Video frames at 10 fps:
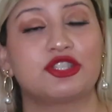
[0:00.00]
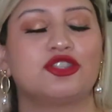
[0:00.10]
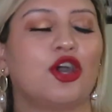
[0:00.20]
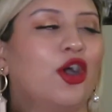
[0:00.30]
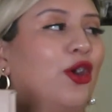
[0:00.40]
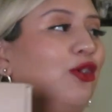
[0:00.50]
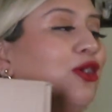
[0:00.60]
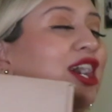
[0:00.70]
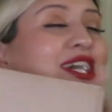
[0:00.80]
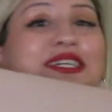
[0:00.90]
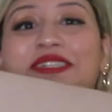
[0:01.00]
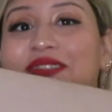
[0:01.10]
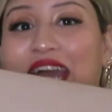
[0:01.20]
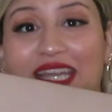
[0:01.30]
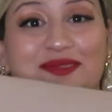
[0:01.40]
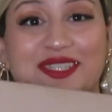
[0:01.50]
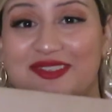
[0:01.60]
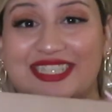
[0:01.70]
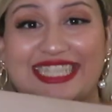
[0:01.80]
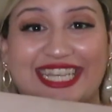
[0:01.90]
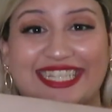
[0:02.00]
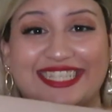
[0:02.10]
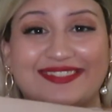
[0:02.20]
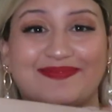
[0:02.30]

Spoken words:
so I am so excited.